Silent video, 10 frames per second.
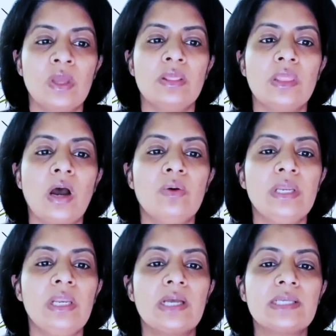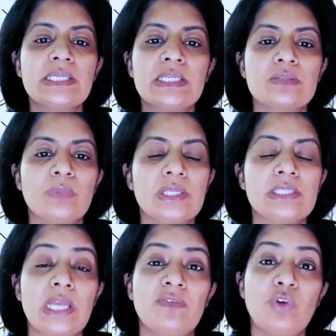Now, in last 6
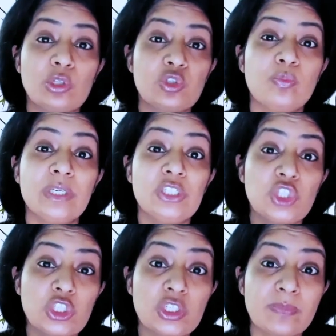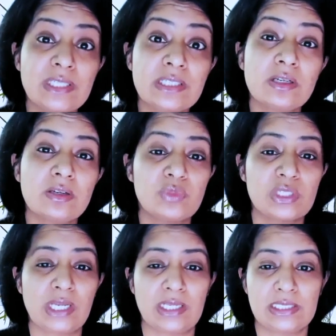months, I've also been judging my
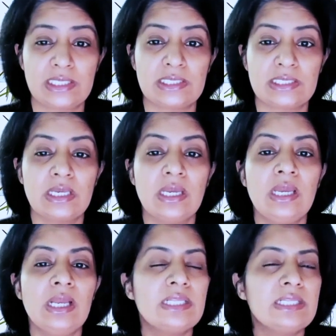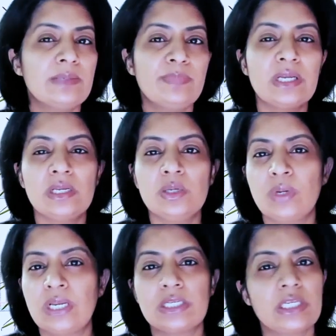circumstances. Typically,
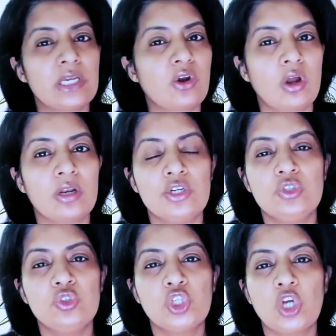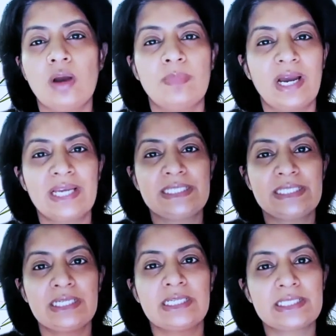when I take on a new job, I
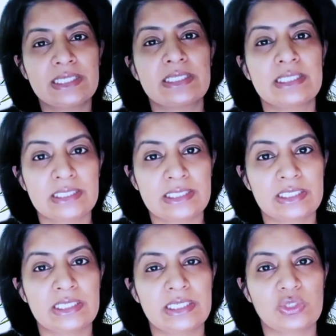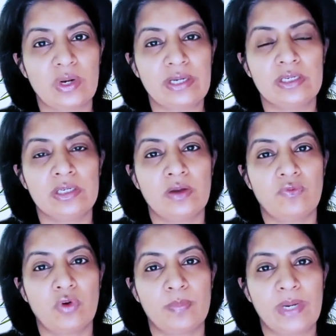set a success criteria
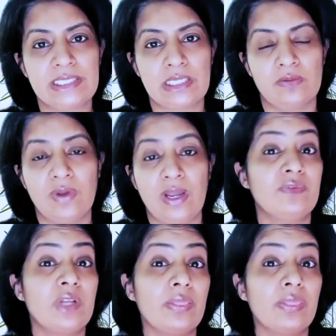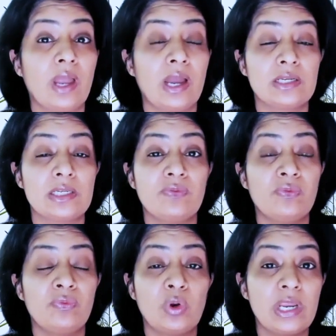for myself. I've done that
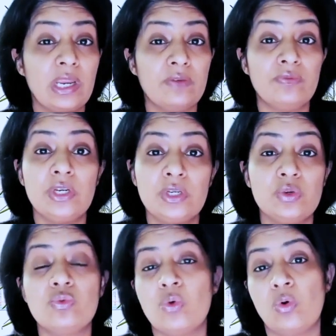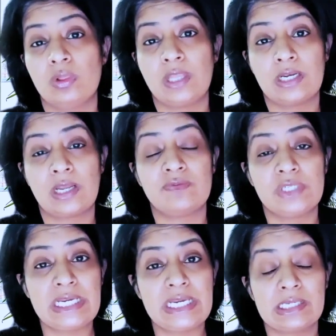for every new role that I've
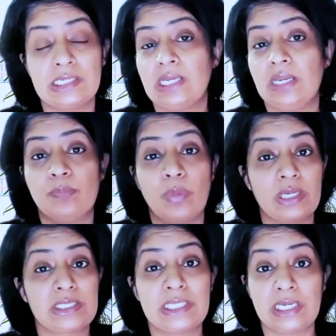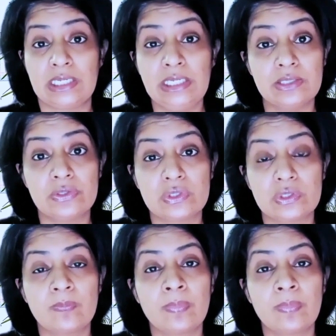taken in past 10 years.